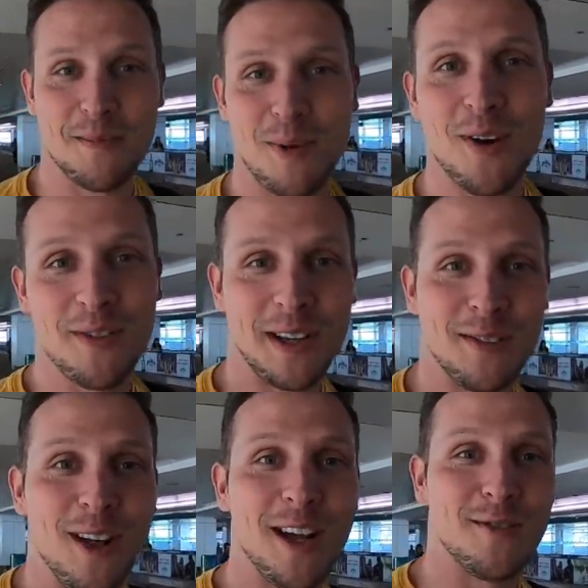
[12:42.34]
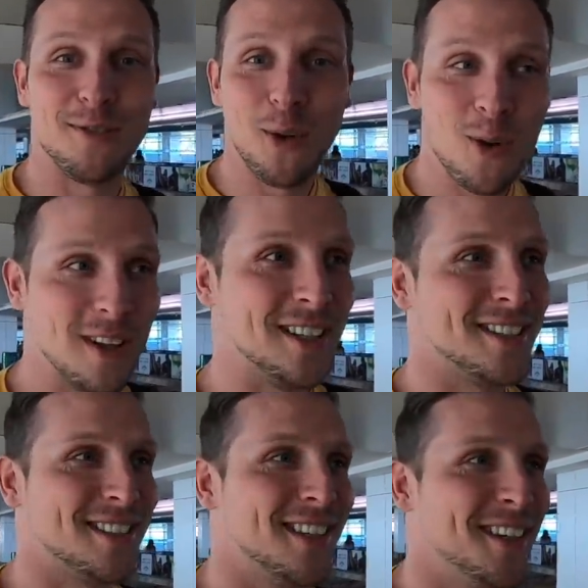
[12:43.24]
Perfect flight,
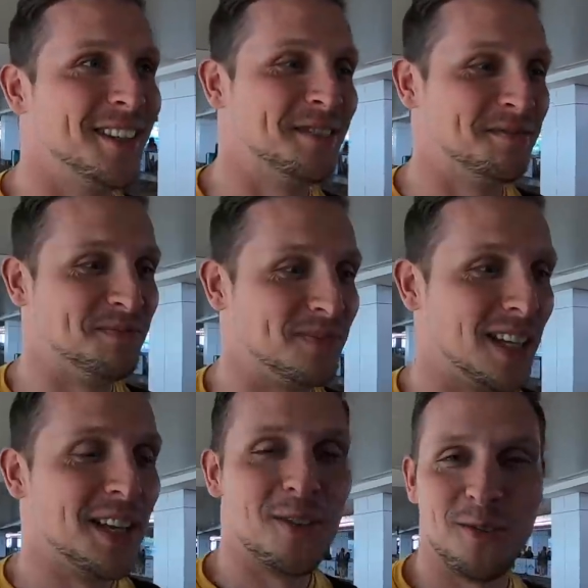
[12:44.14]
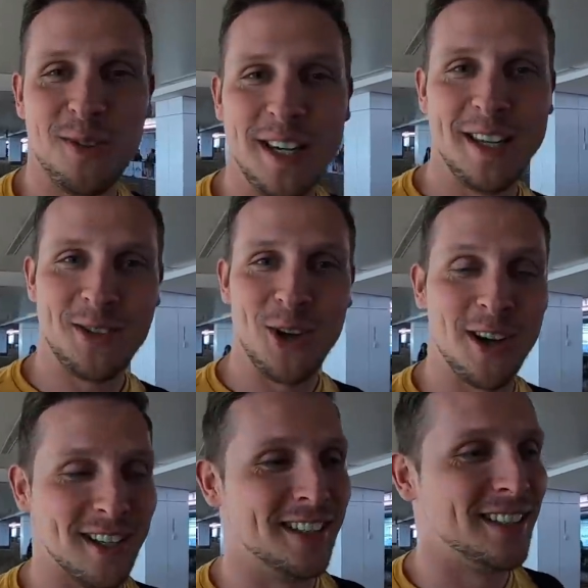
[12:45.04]
flawless. Really
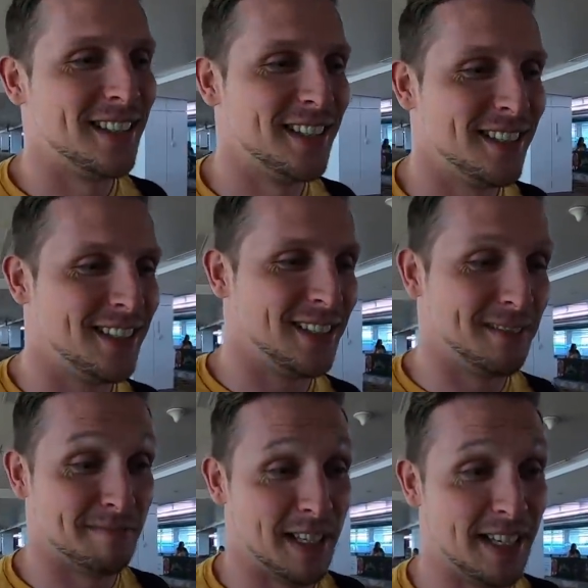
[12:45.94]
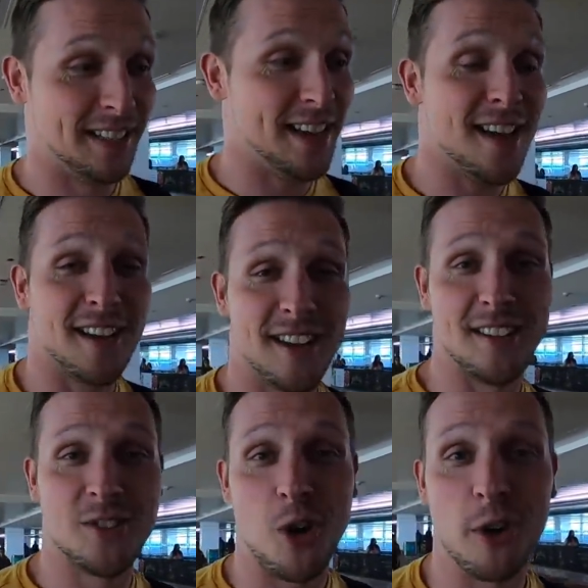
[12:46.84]
enjoyed it. I
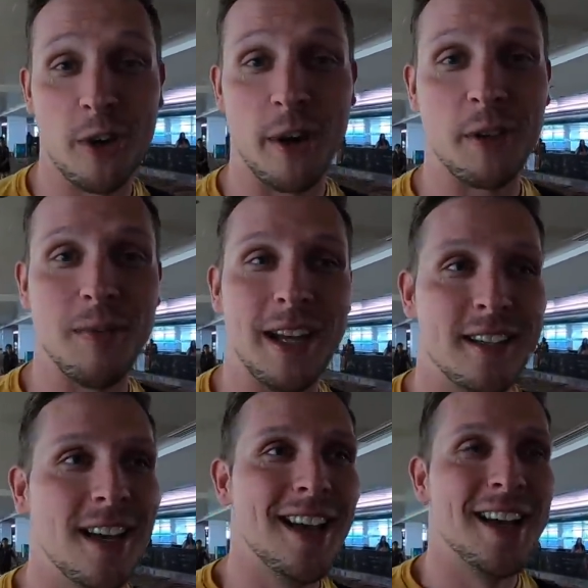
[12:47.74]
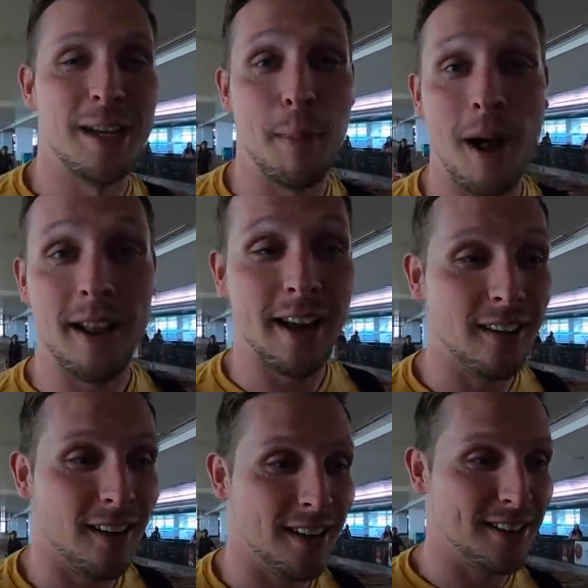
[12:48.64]
can strongly recommend Nepal
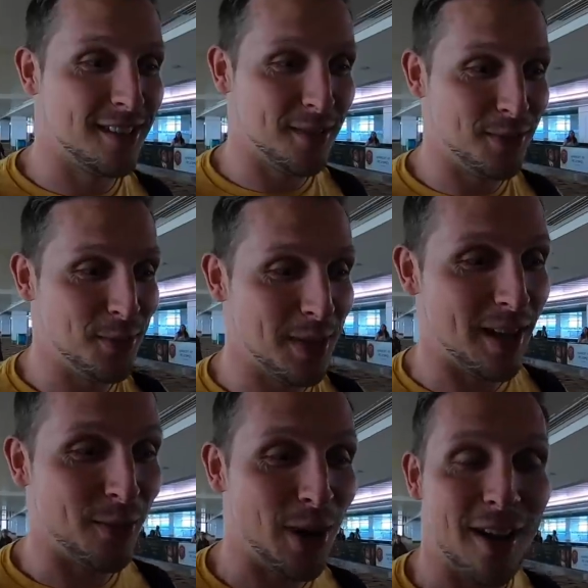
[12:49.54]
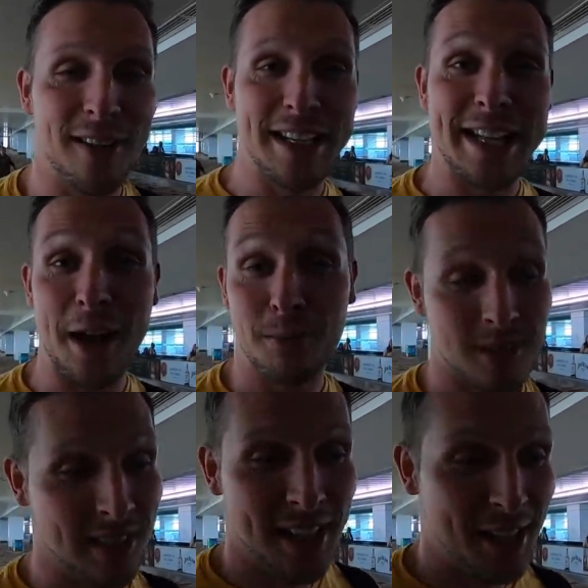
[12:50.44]
Airlines. If you ever have any doubt,
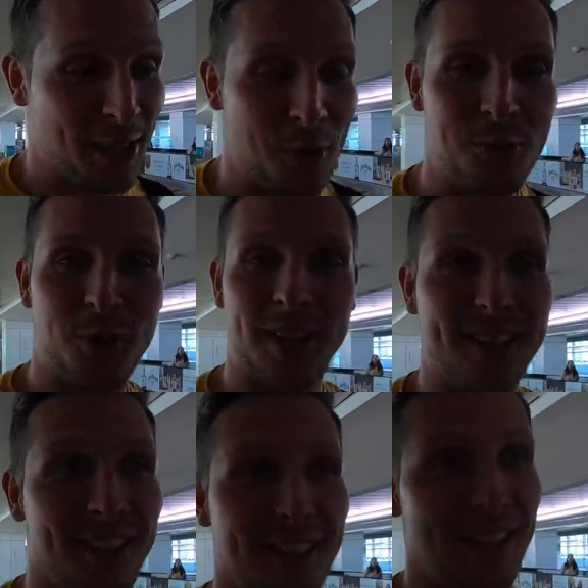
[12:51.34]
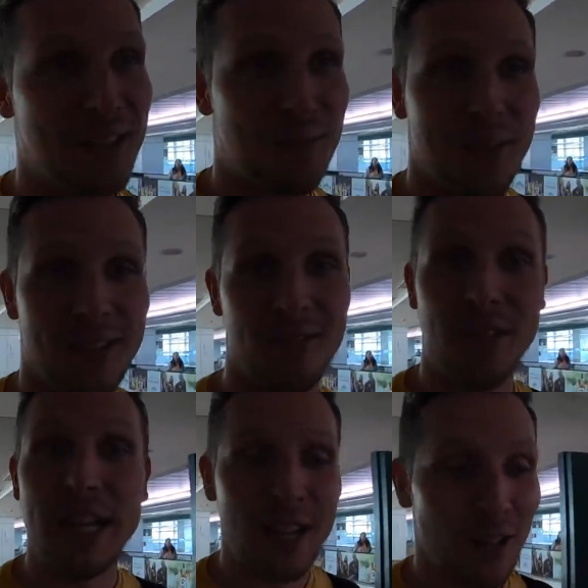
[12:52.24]
go for it. It's been
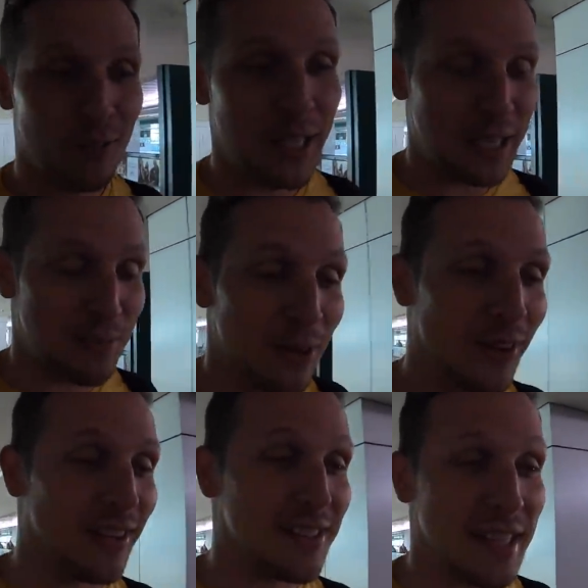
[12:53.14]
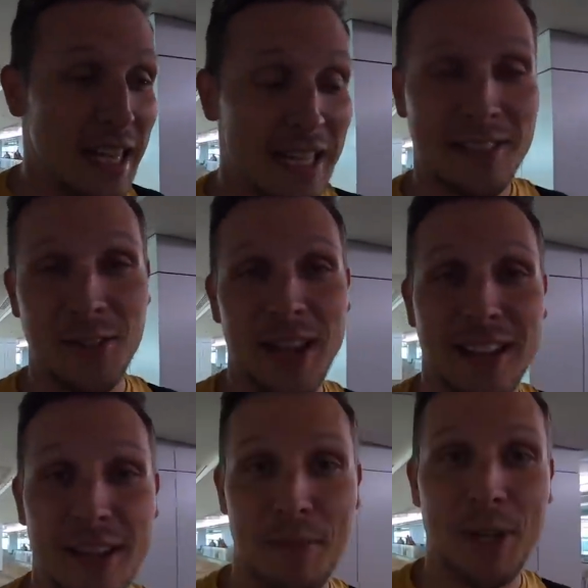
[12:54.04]
really a lovely experience. So yeah,
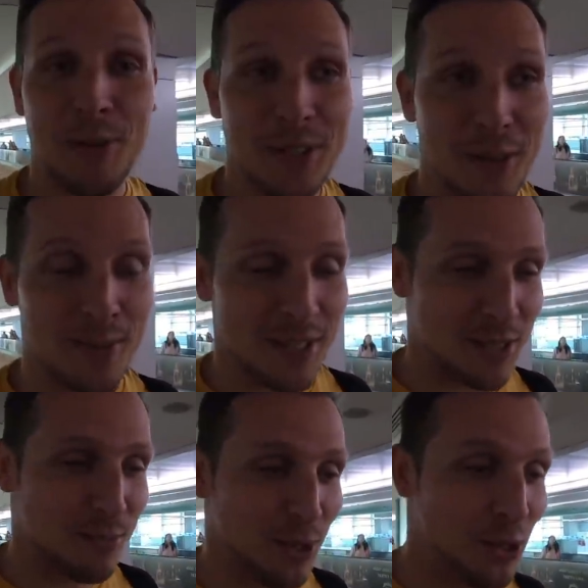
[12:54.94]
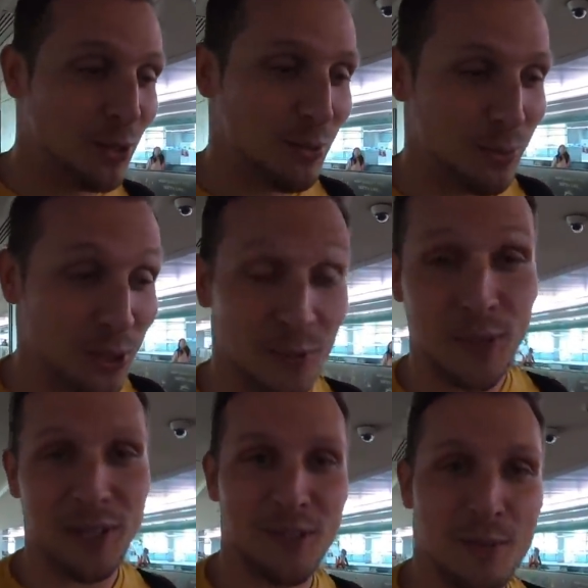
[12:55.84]
let me know in the comment section below what you
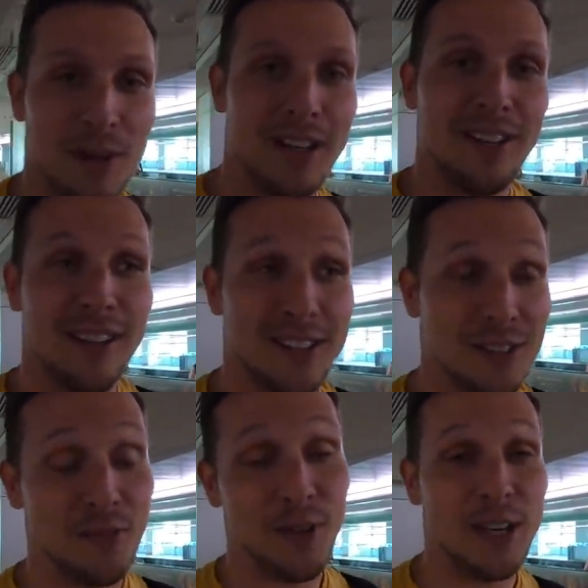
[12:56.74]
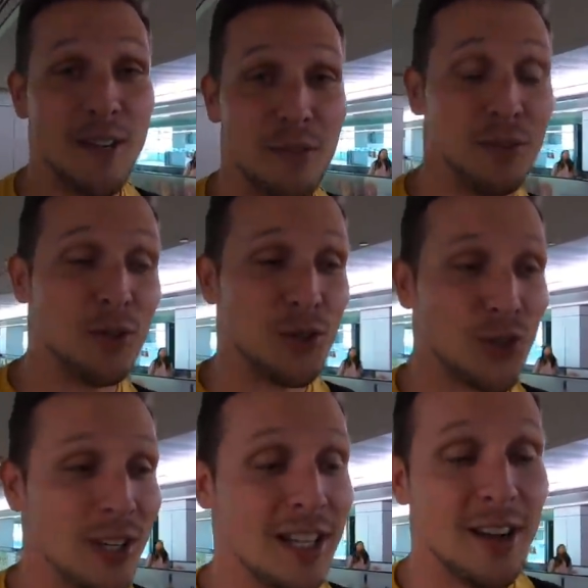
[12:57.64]
think of Nepal Airlines. Do you think they have a
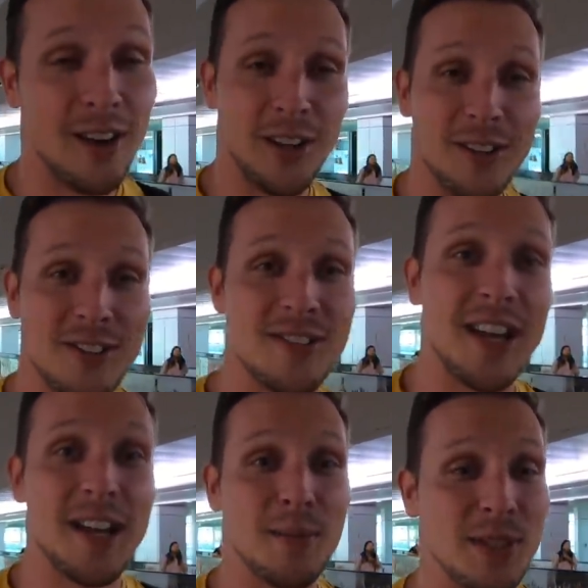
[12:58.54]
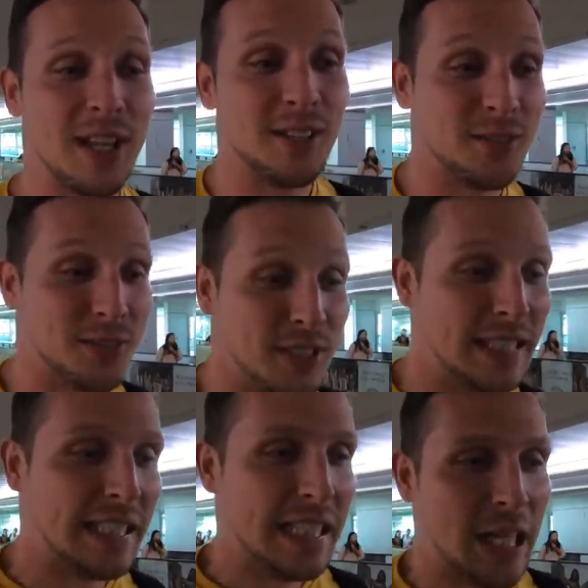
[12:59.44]
future? Are they going to sustain themselves?
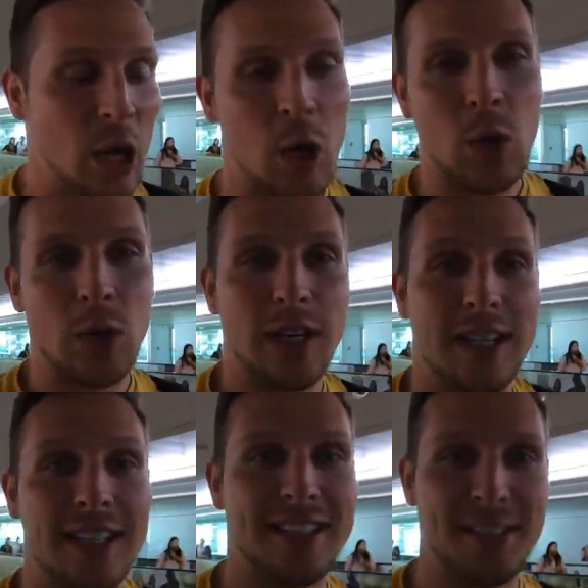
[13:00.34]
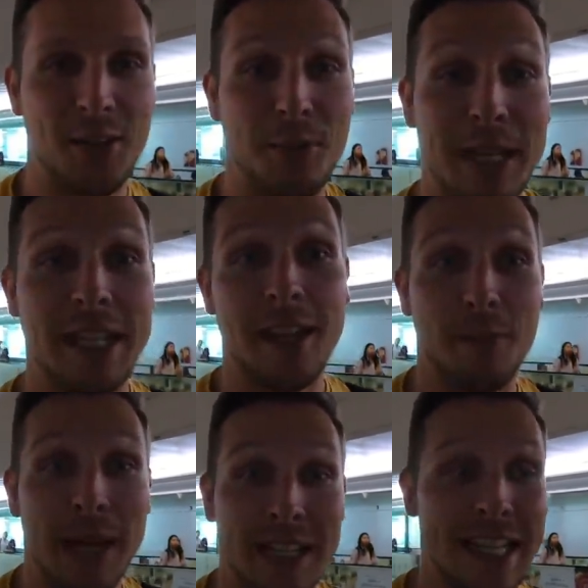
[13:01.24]
Or is it going to be another
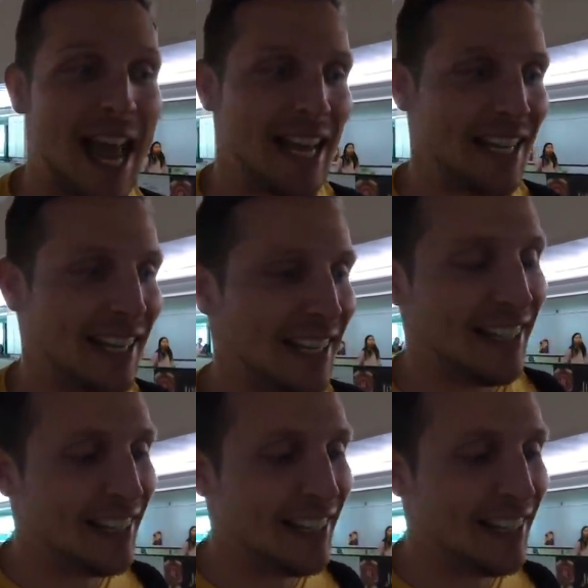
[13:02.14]
belly landing?